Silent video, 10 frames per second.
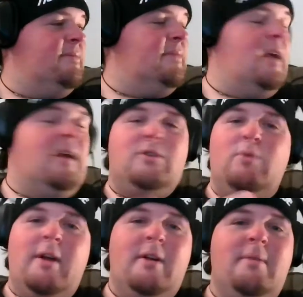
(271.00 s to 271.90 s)
It's
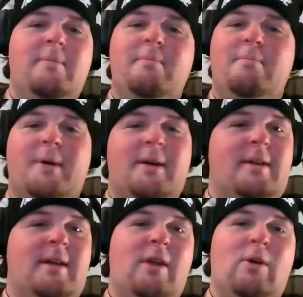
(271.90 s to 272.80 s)
weird,
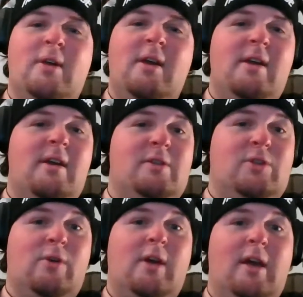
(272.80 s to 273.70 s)
but it only it's
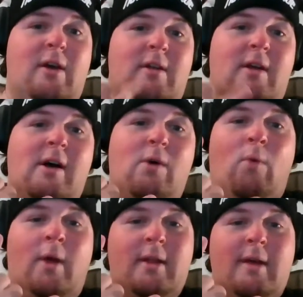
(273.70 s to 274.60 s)
going to get
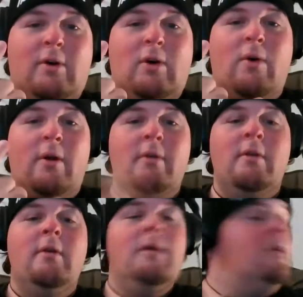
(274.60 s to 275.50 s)
one double horn.
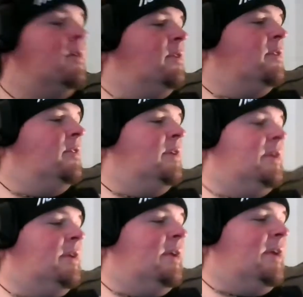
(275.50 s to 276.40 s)

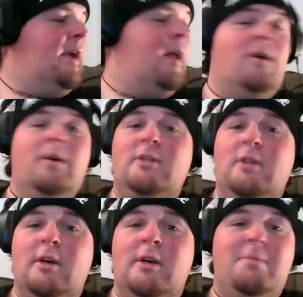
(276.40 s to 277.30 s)
You know, it's
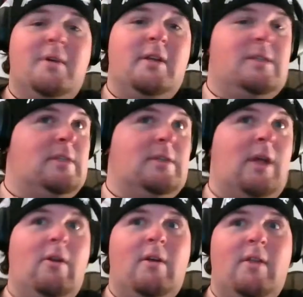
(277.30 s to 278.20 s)
good, but it's
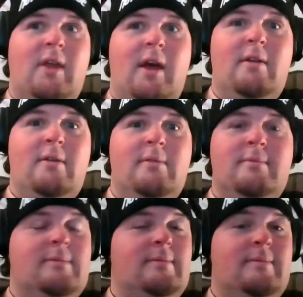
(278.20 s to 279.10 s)
not all that.
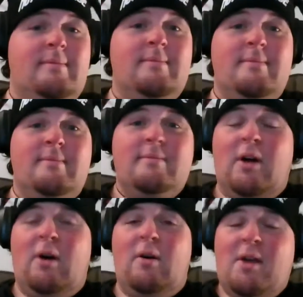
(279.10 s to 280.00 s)

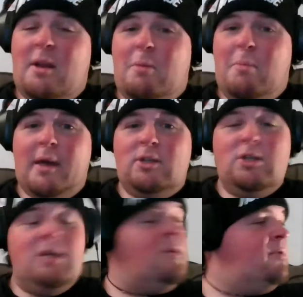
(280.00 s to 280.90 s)
All that in a bag of
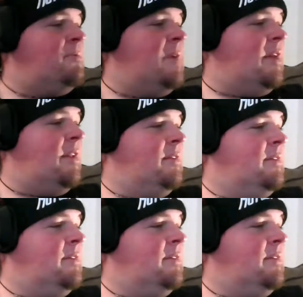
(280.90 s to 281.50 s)
Cheetos, man.